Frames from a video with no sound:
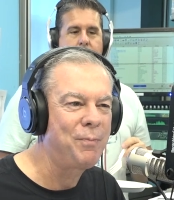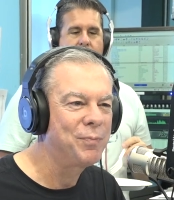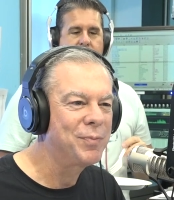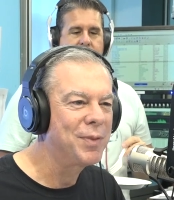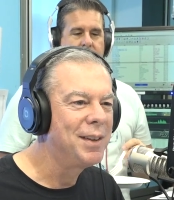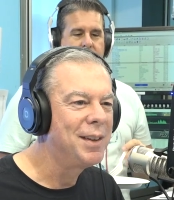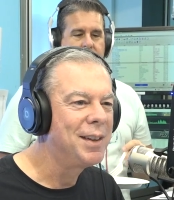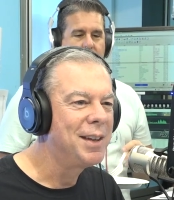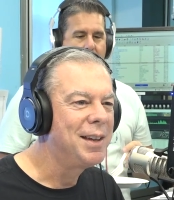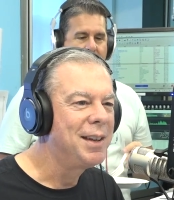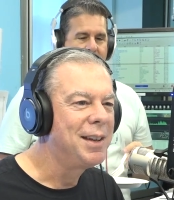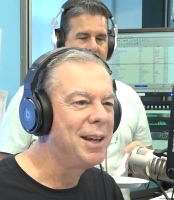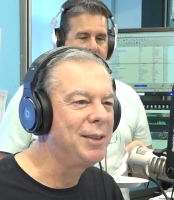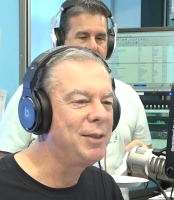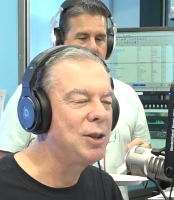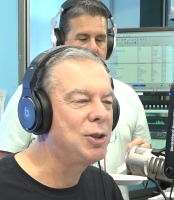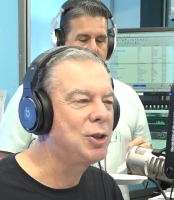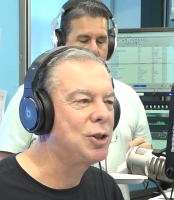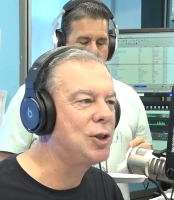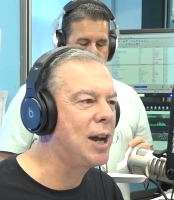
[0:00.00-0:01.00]
Speaker 1: Love it.
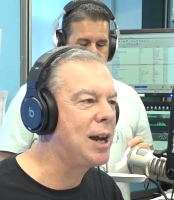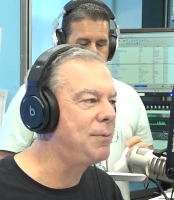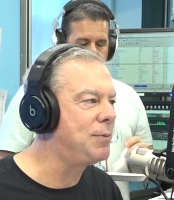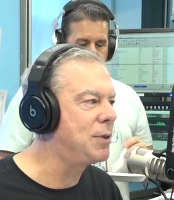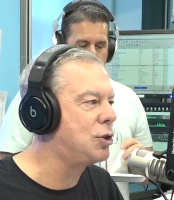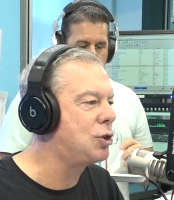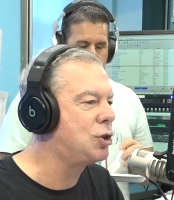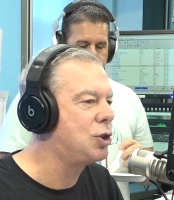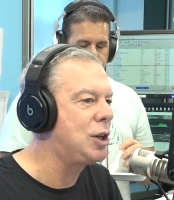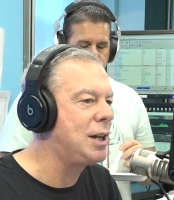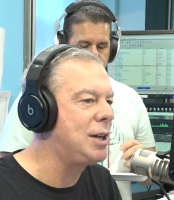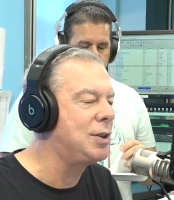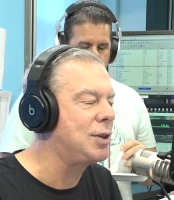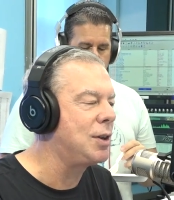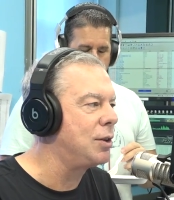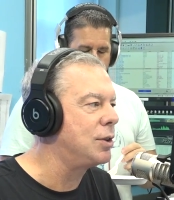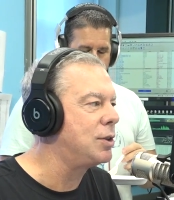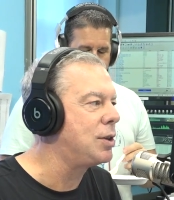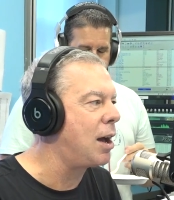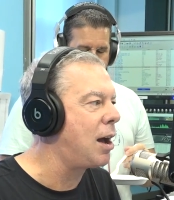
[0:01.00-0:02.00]
And they shave this
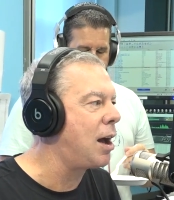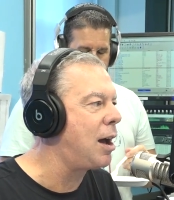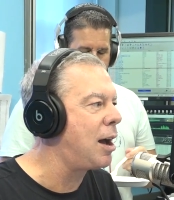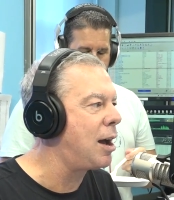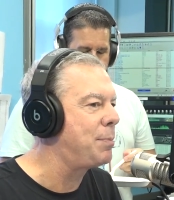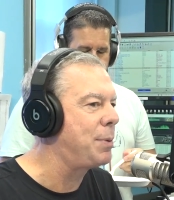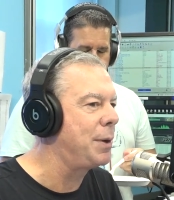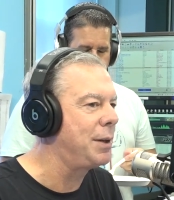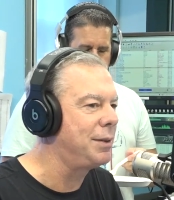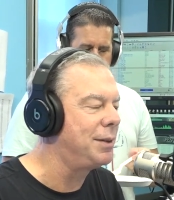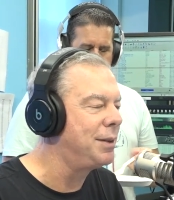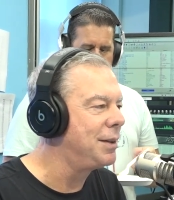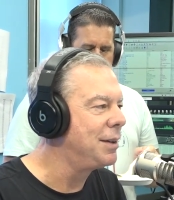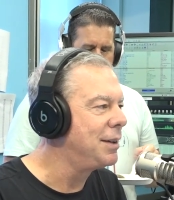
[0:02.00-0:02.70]
cheese on top oh, it's, and,